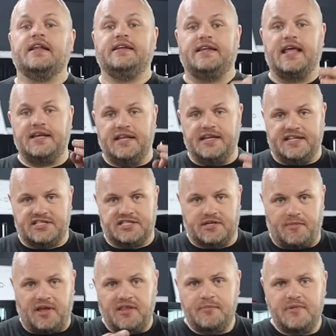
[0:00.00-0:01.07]
Then they did
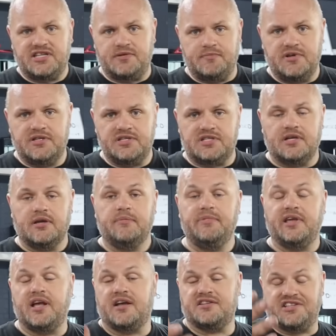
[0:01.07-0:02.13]
some other measurements
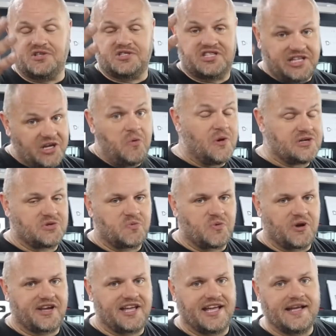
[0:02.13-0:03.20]
because it still wasn't
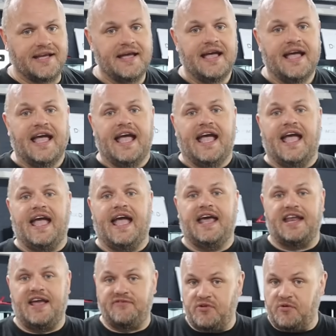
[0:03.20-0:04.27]
working.
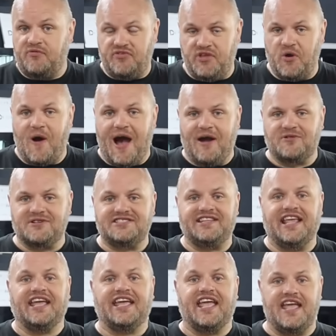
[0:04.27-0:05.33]
And after a few hours,
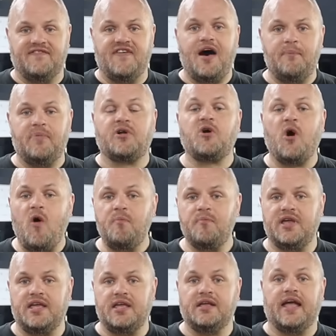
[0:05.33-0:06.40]
they gave up, called
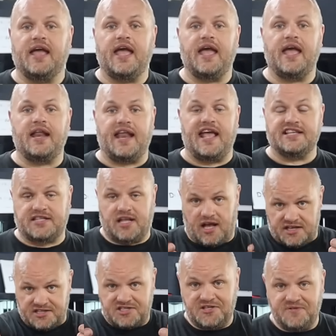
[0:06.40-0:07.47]
me, and asked
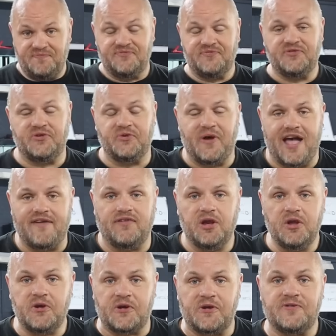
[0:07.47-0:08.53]
us to have a
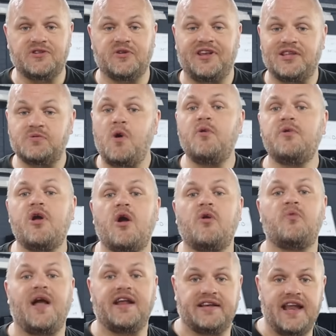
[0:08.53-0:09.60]
look. So that's where we are
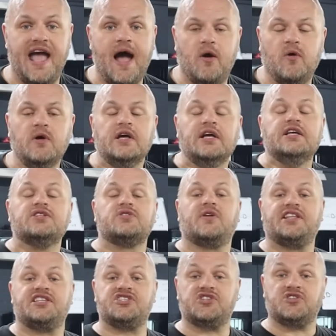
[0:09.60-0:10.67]
right now. So
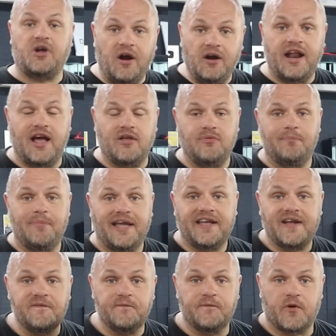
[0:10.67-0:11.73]
let's start out by
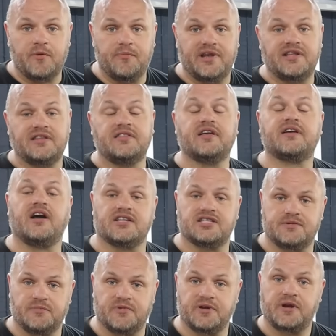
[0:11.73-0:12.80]
confirming the
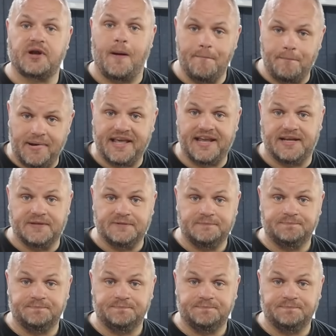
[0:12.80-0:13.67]
customer complaint.